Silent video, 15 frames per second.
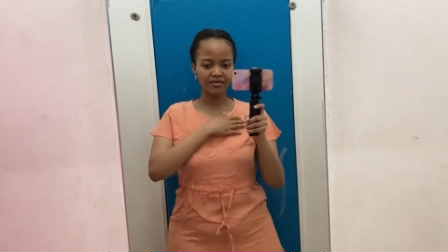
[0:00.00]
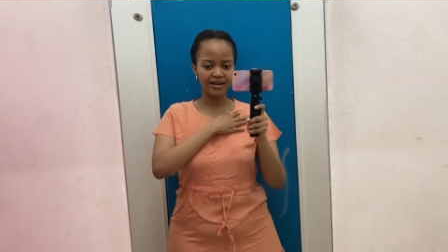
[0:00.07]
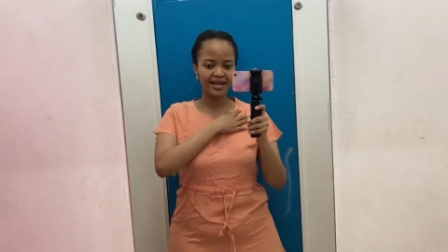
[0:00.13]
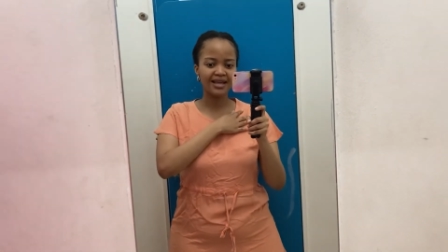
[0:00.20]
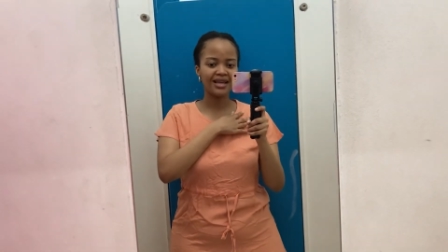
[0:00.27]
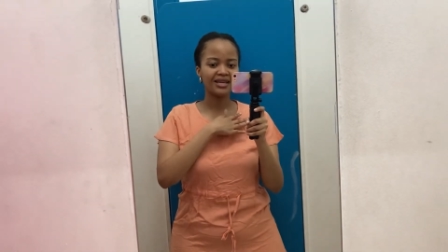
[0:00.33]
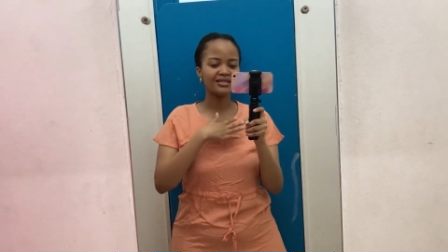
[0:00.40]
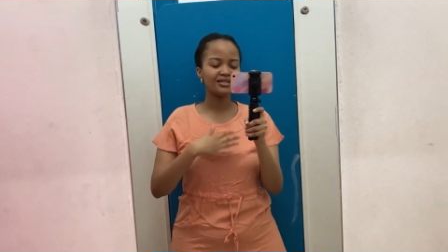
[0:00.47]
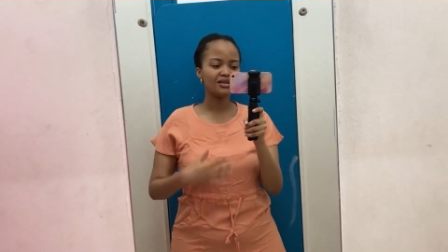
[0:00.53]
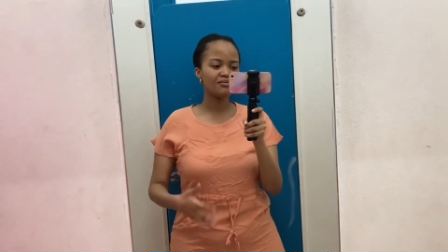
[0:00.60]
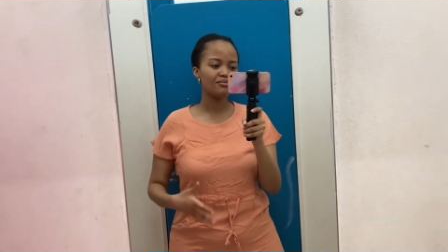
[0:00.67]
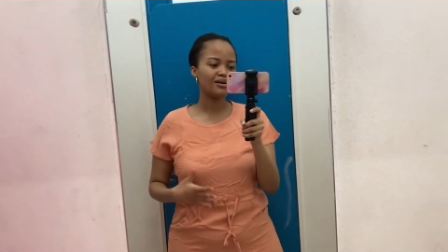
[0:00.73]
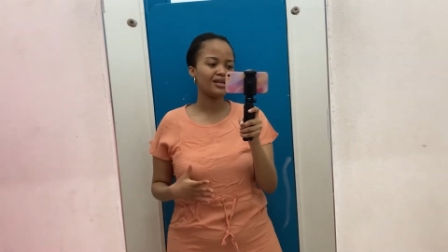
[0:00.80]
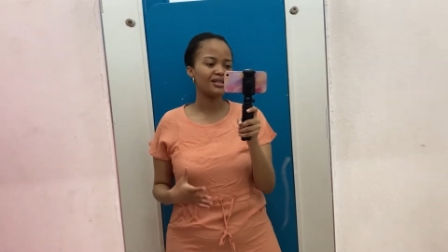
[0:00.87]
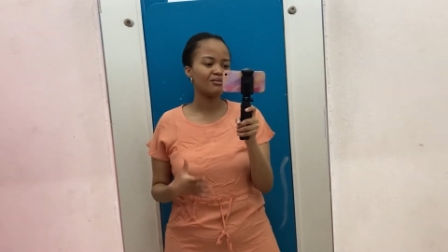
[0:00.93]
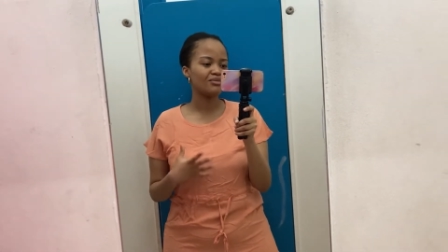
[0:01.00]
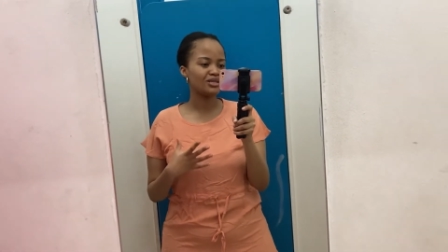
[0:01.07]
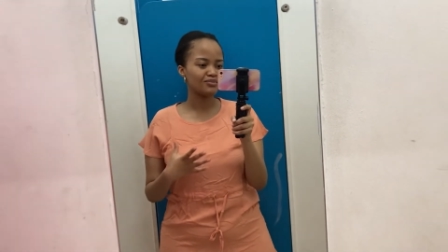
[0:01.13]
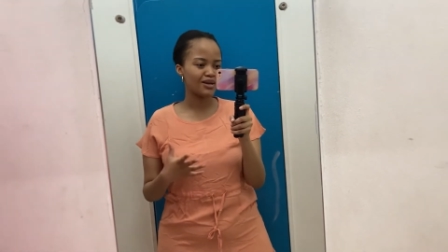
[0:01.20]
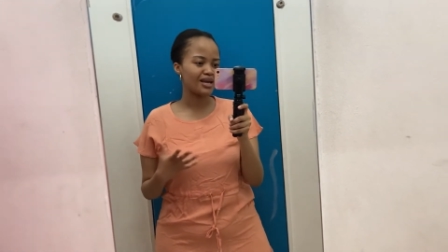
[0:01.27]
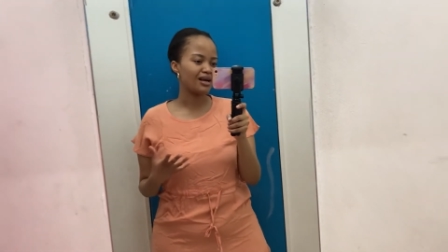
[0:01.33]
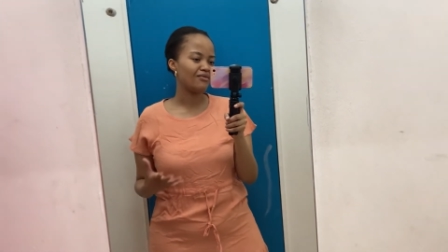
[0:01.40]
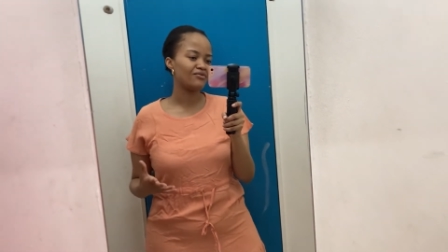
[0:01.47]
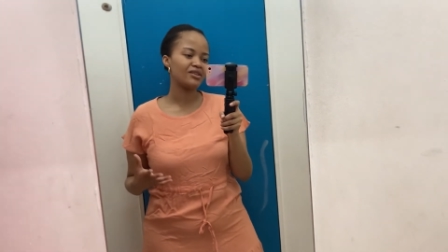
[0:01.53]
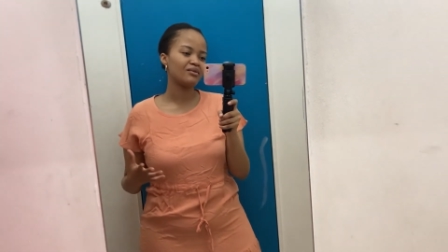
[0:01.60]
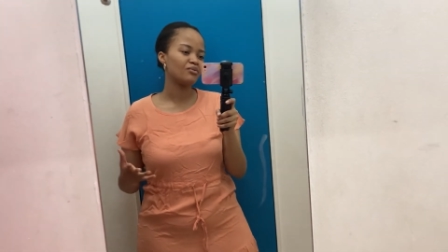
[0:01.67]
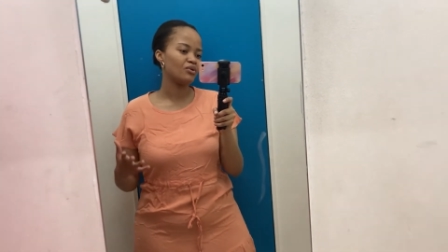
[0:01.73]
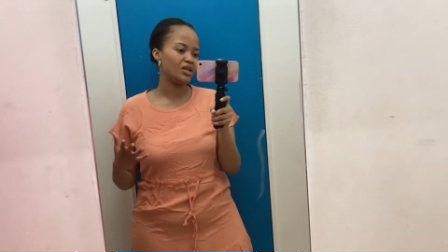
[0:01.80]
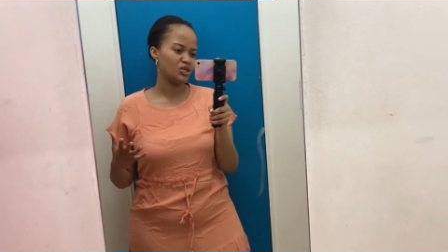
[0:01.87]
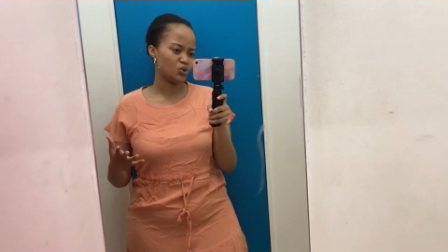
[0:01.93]
like guys impahla must come
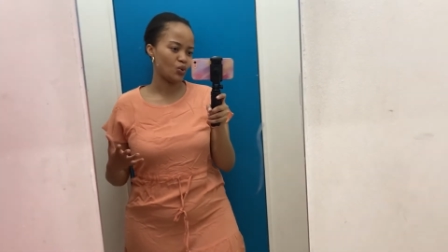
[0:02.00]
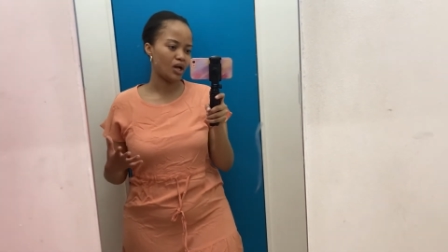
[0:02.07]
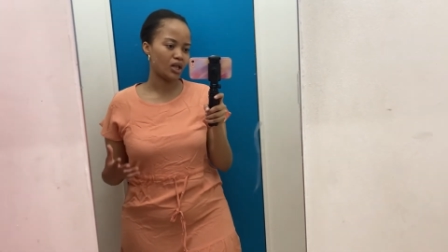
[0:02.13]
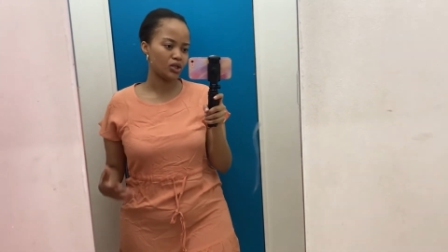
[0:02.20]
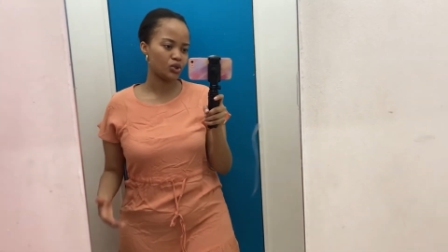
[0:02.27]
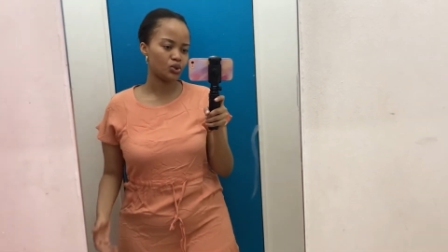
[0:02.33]
as well you